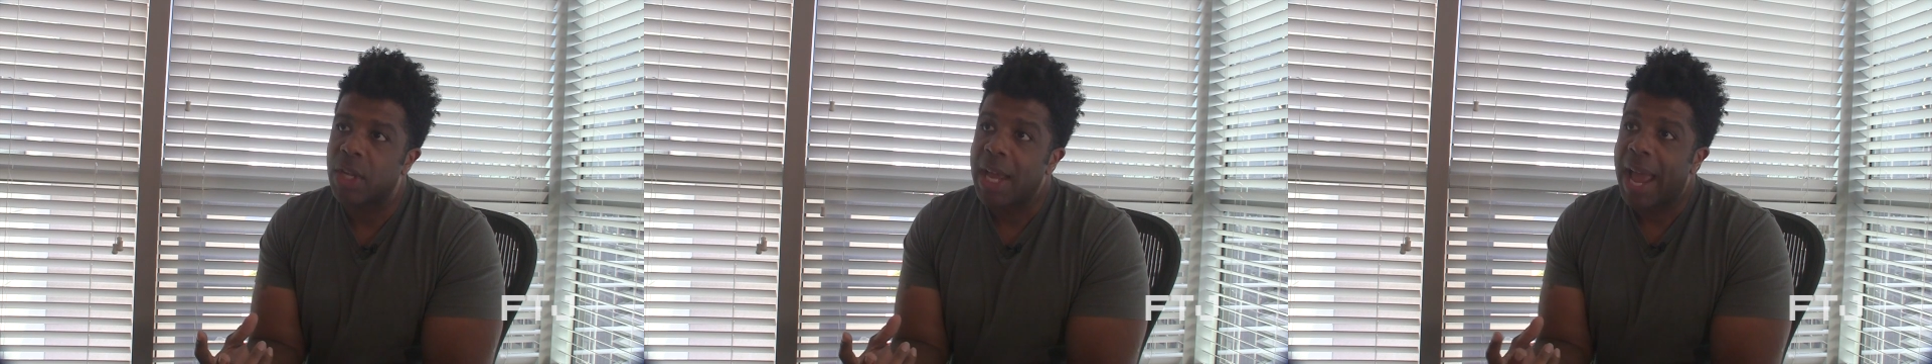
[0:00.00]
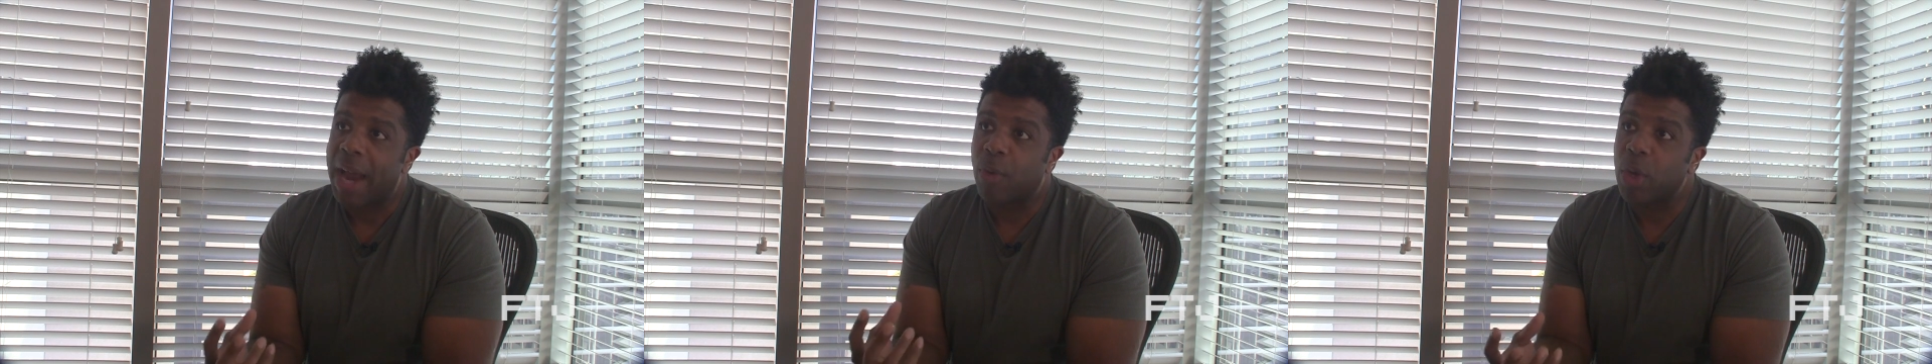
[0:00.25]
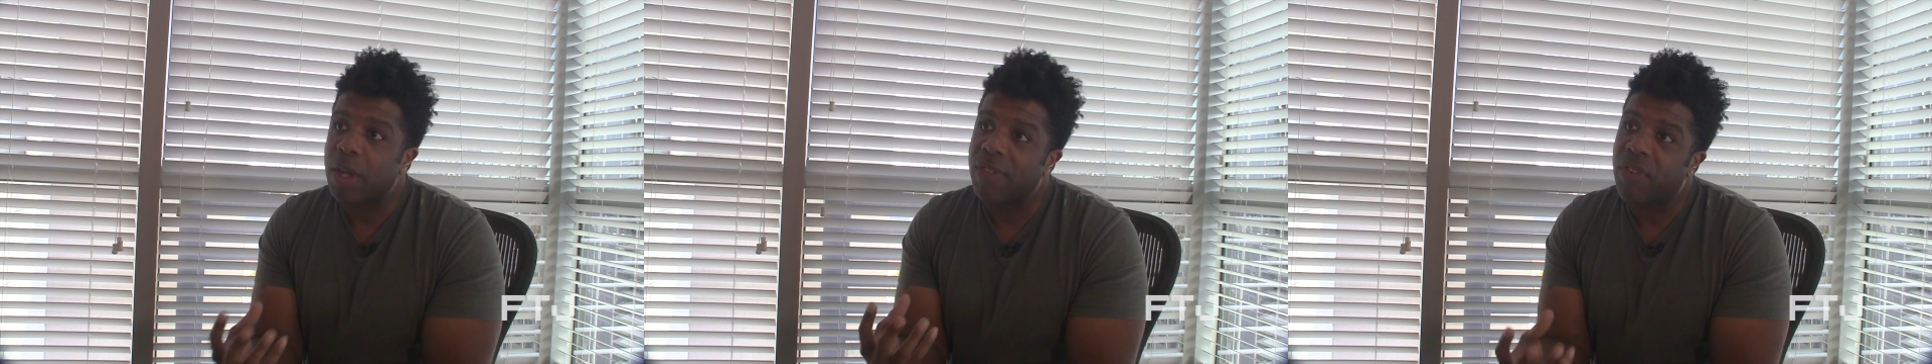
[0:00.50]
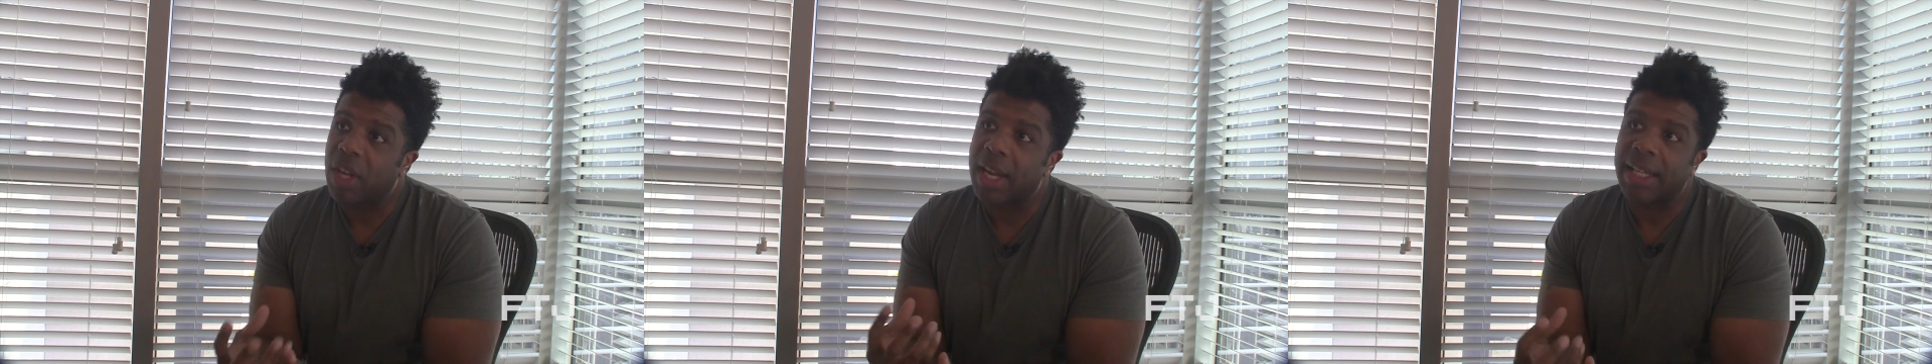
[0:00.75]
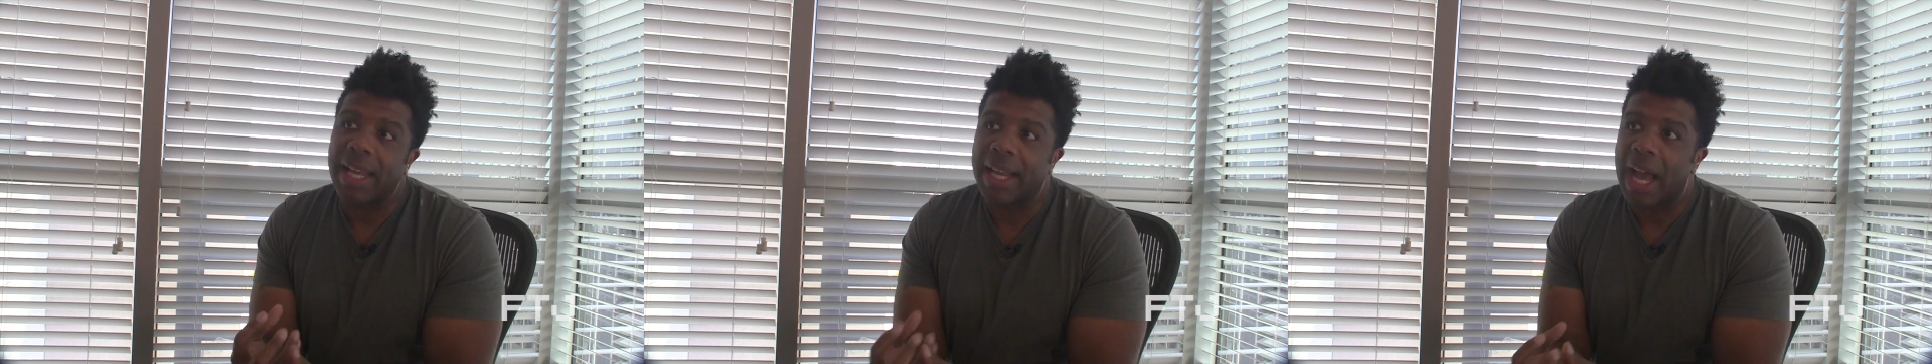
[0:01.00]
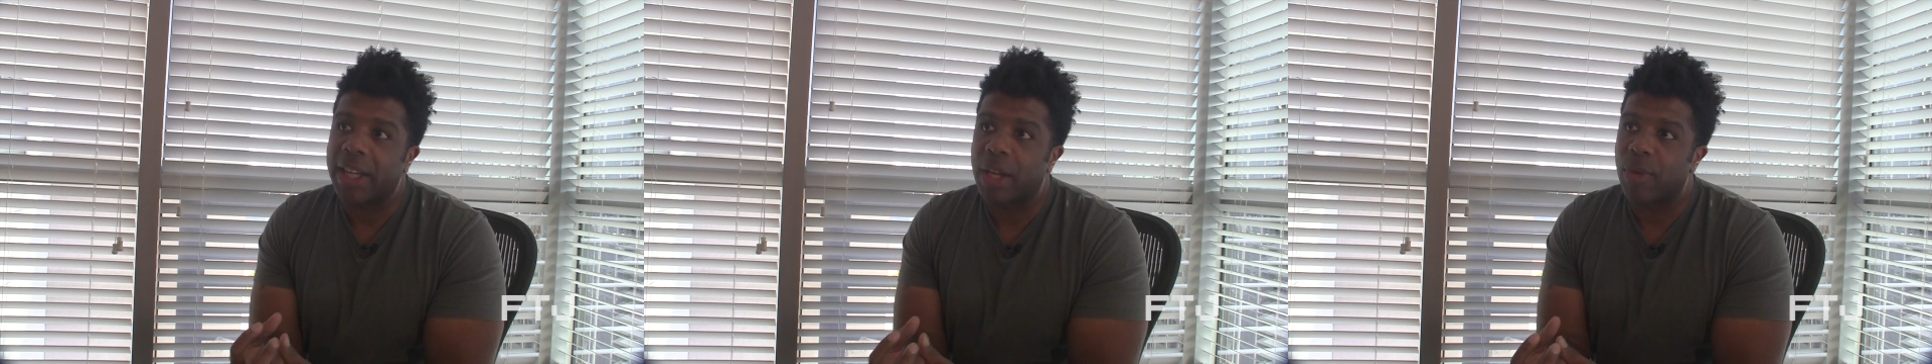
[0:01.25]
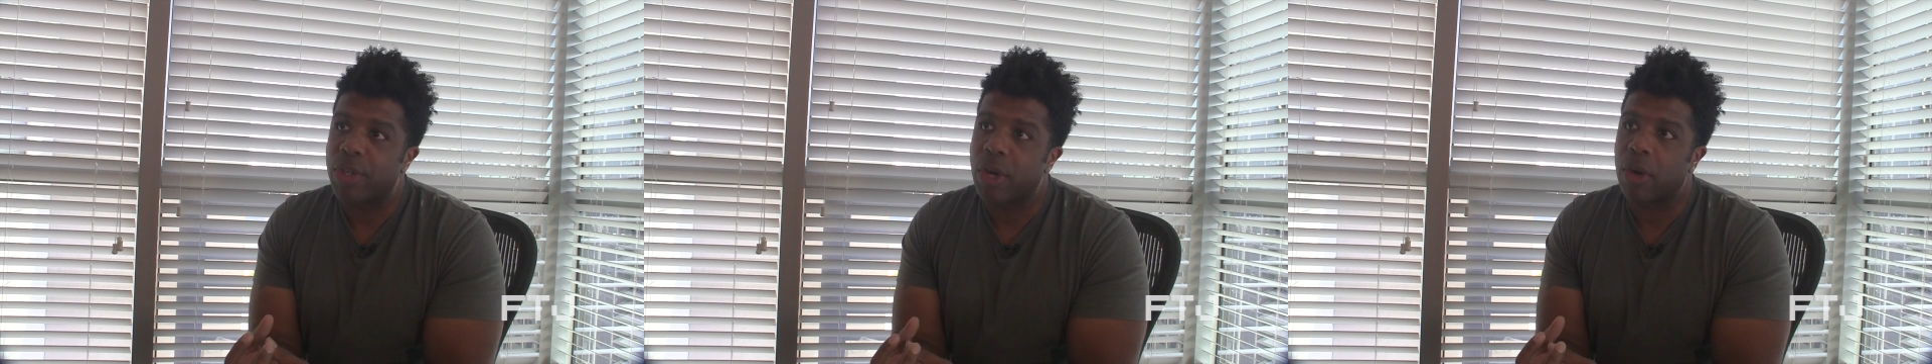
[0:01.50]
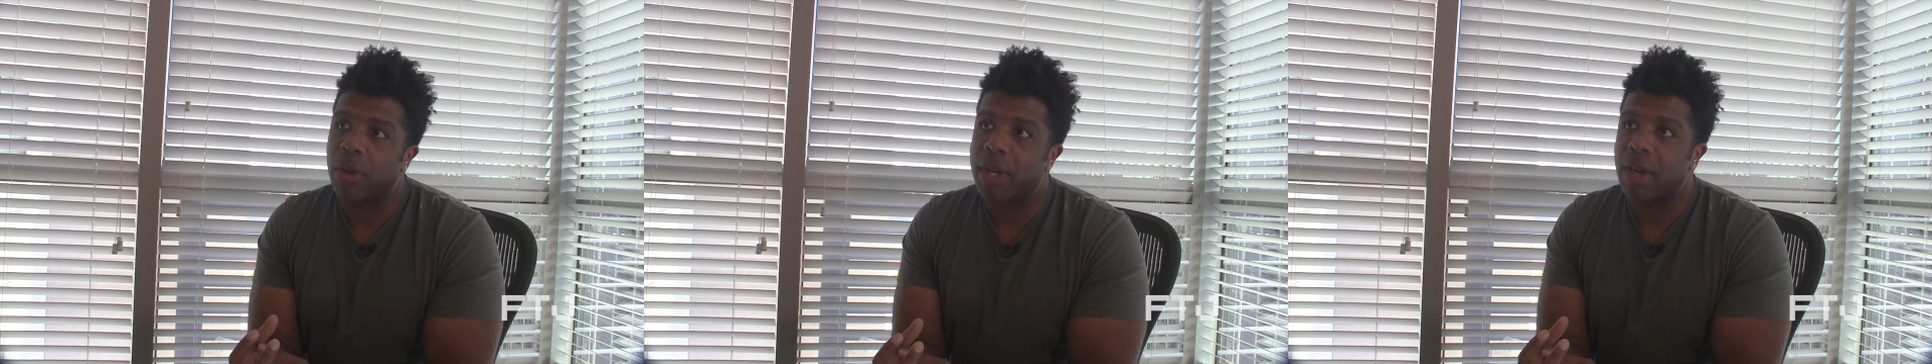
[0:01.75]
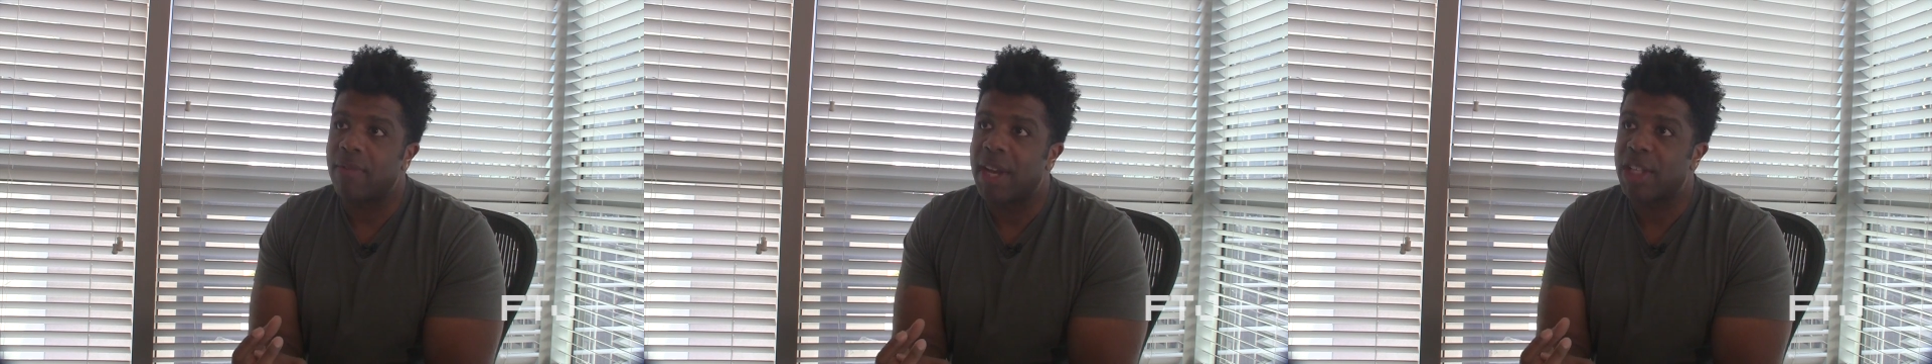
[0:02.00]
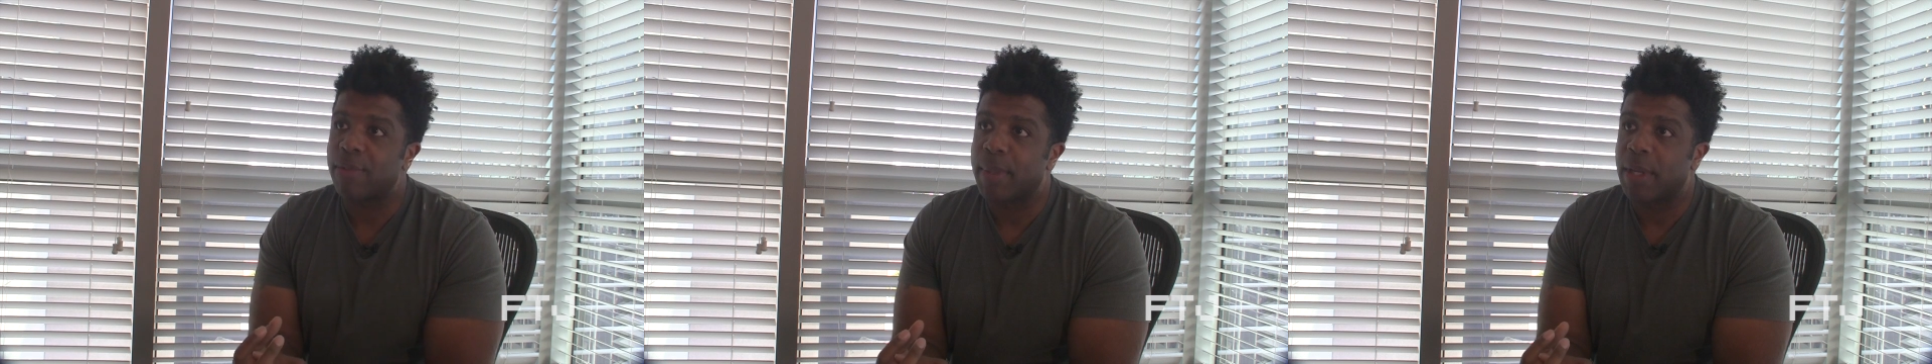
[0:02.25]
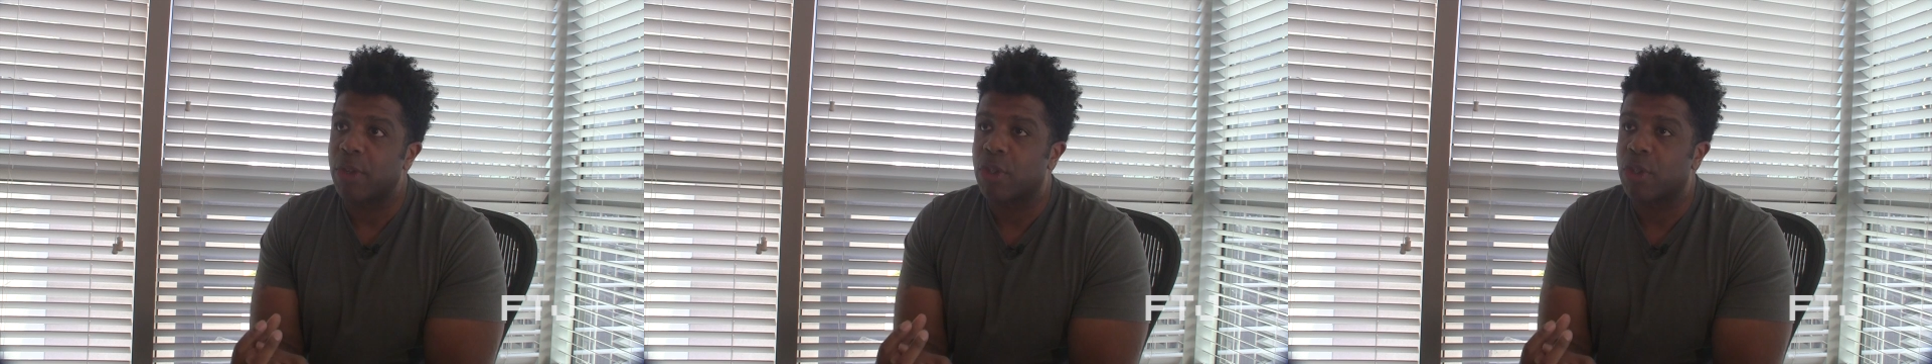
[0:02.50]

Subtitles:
and really feeling like they got their return on their investment.